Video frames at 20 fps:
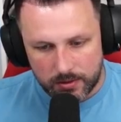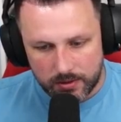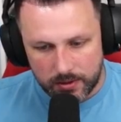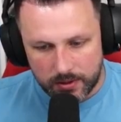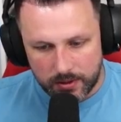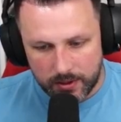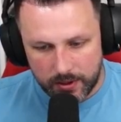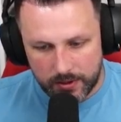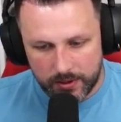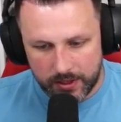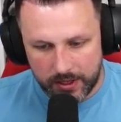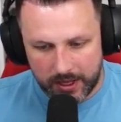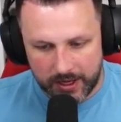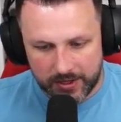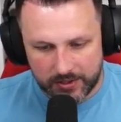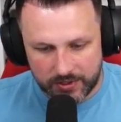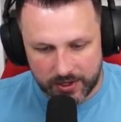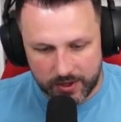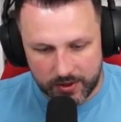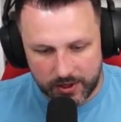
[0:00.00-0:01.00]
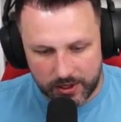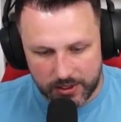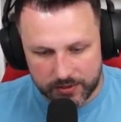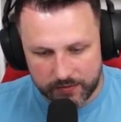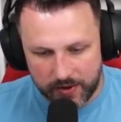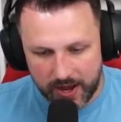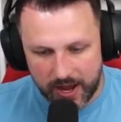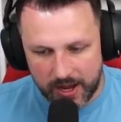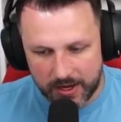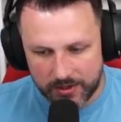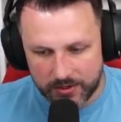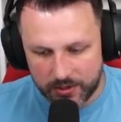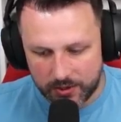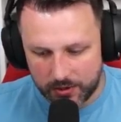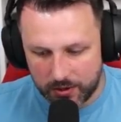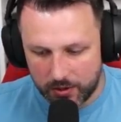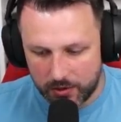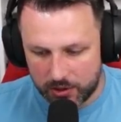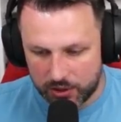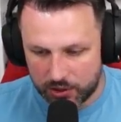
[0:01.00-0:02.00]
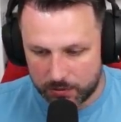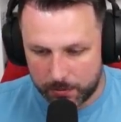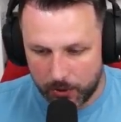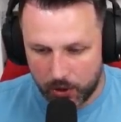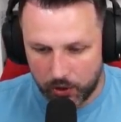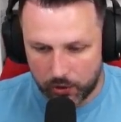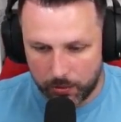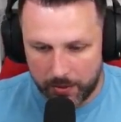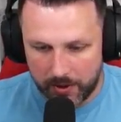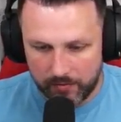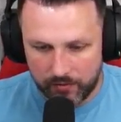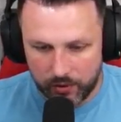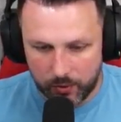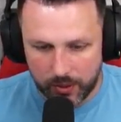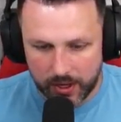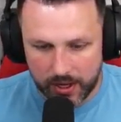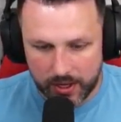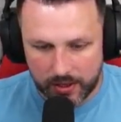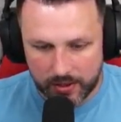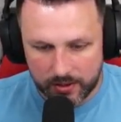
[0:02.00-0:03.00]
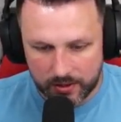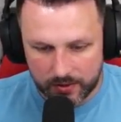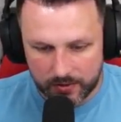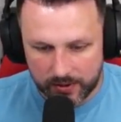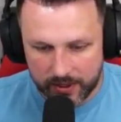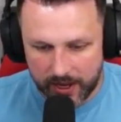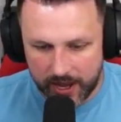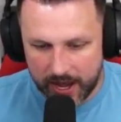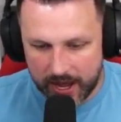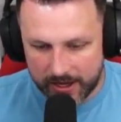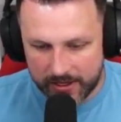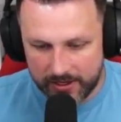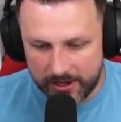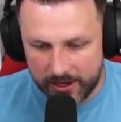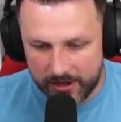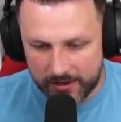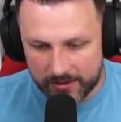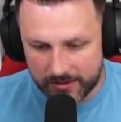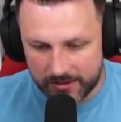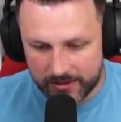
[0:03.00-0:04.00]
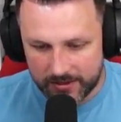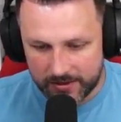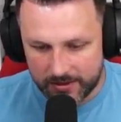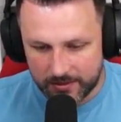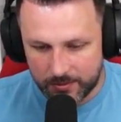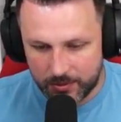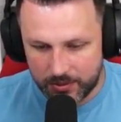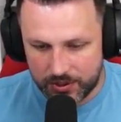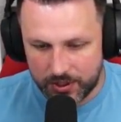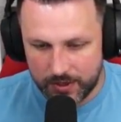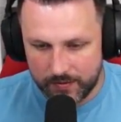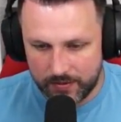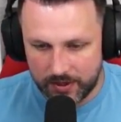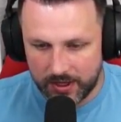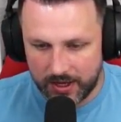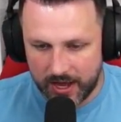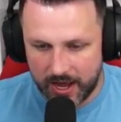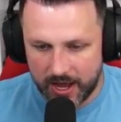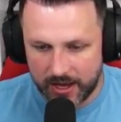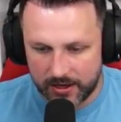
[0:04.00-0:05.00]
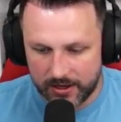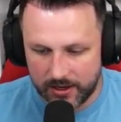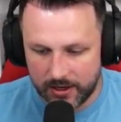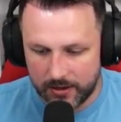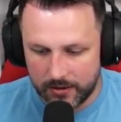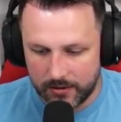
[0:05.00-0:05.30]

And they, like I say, these vines that spawn up everywhere. Gardener. We'll save the gardener.